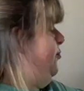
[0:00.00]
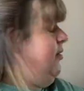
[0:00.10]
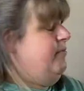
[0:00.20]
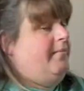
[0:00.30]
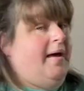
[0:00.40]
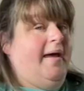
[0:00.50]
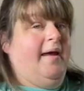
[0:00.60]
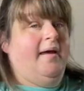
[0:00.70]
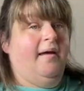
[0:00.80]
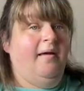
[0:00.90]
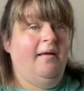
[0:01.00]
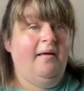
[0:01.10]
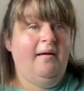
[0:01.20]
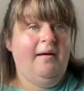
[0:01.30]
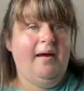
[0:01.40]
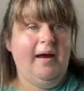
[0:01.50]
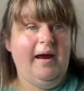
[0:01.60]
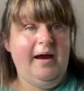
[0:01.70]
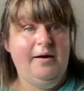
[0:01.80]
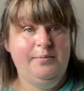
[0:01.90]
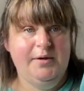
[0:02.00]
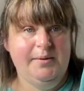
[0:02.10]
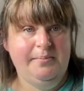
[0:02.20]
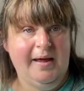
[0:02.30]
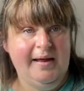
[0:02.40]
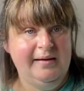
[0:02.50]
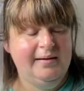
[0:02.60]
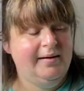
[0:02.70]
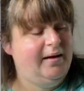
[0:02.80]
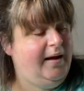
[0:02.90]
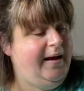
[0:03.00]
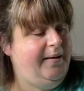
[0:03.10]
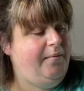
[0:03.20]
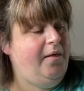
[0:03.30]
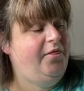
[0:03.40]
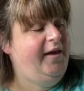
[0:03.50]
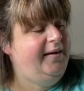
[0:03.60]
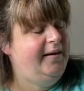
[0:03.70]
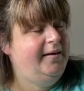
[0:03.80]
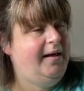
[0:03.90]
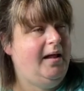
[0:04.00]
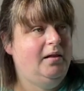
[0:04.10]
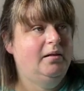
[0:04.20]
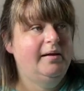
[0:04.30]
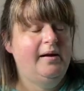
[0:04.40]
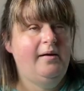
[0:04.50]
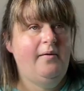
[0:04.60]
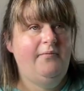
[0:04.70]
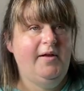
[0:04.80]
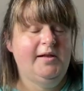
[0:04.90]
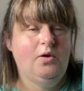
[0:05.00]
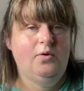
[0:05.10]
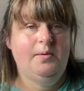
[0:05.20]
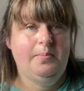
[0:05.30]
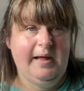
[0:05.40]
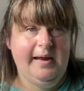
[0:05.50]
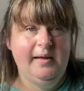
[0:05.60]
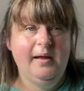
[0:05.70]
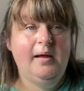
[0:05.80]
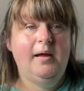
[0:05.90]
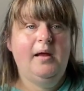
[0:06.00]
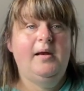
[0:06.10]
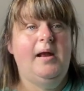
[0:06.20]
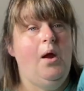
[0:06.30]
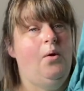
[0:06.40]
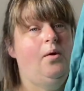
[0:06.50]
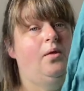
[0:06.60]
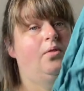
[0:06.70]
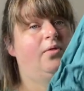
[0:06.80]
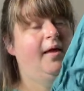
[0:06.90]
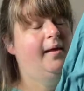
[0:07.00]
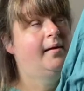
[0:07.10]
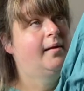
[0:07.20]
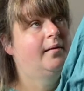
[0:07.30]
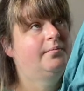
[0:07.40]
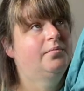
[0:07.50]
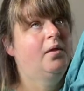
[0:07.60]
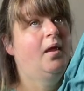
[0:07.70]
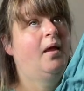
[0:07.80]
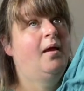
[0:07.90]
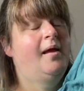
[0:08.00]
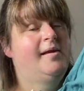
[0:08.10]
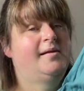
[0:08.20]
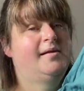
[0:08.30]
with my Emerson pants. This is a linen viscose blend. Now this is